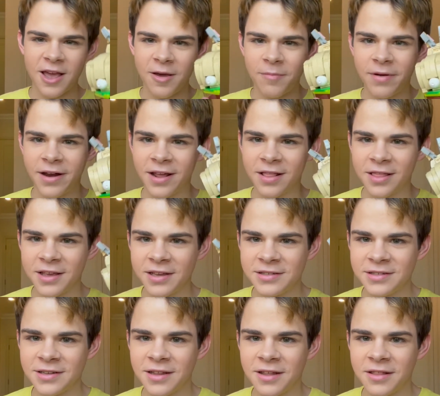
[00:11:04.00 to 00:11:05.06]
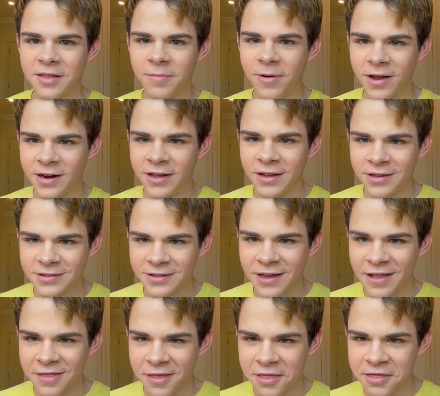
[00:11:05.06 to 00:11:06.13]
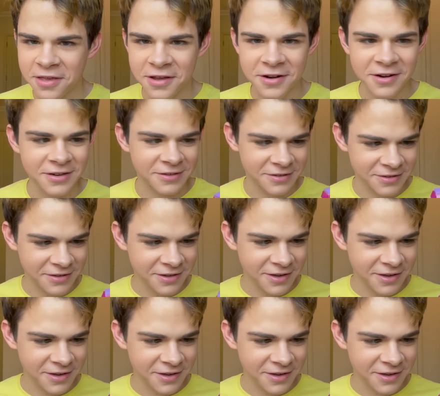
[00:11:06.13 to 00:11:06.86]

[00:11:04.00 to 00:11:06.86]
But at least the bunny's got the thickness.